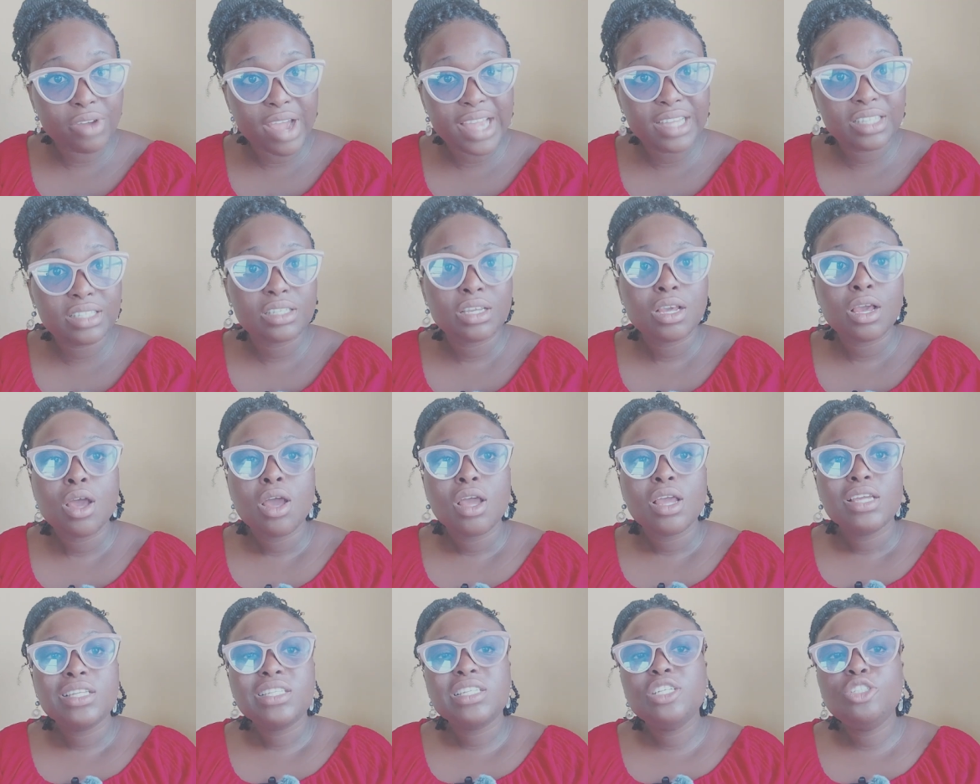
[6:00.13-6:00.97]
right?
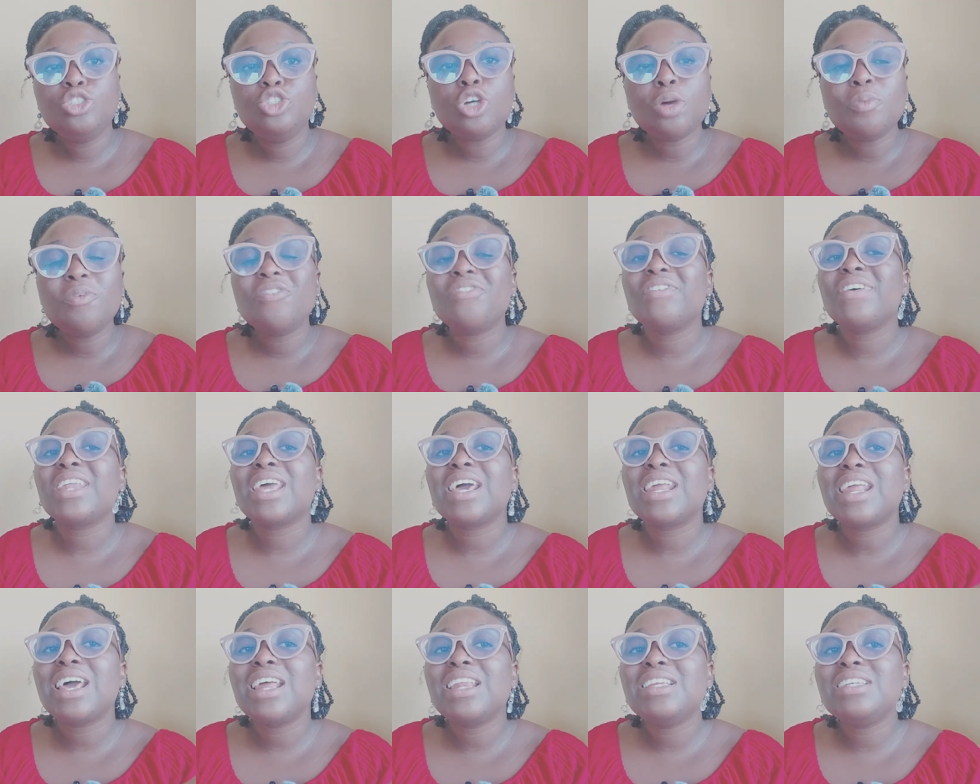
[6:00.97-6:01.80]
The job of an
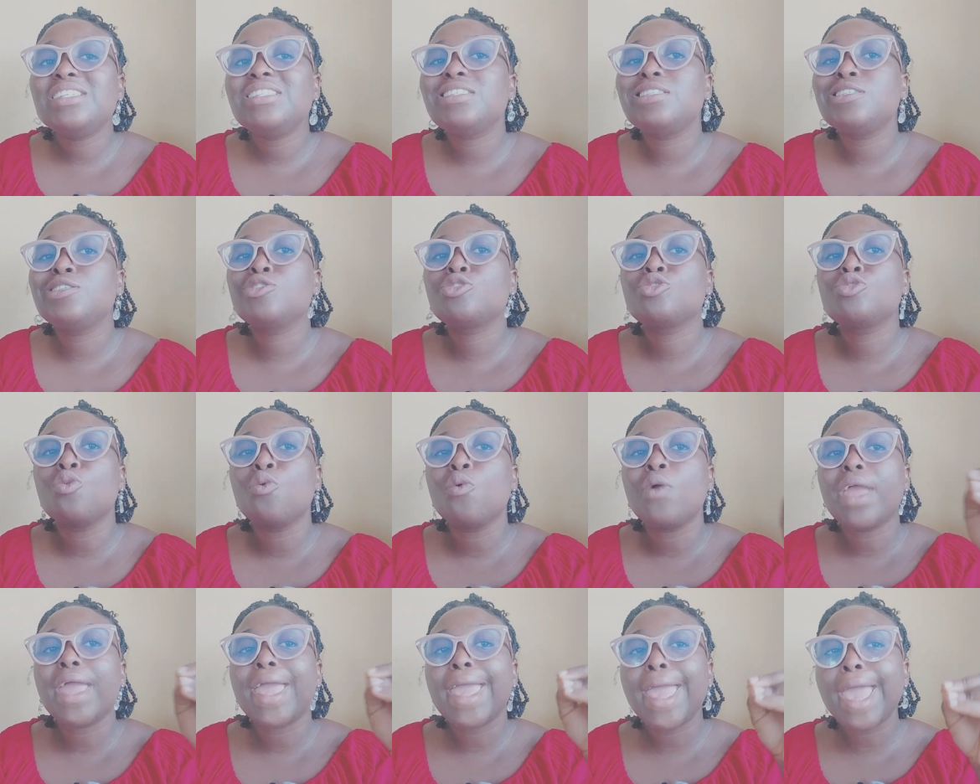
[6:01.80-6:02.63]
analyst is
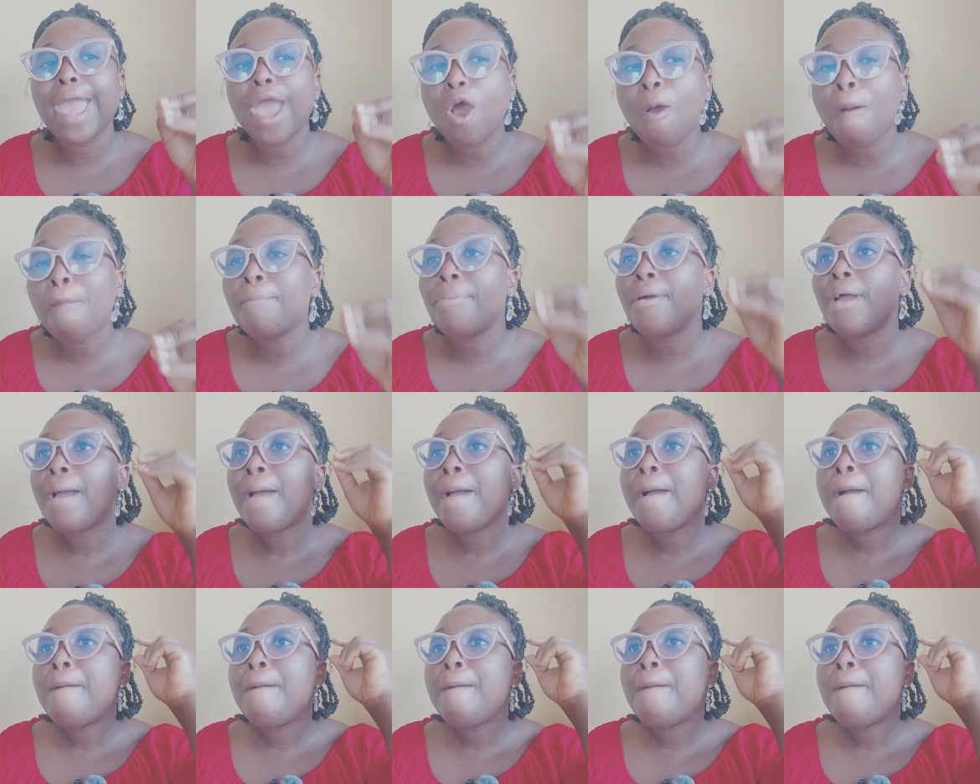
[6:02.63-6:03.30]
to help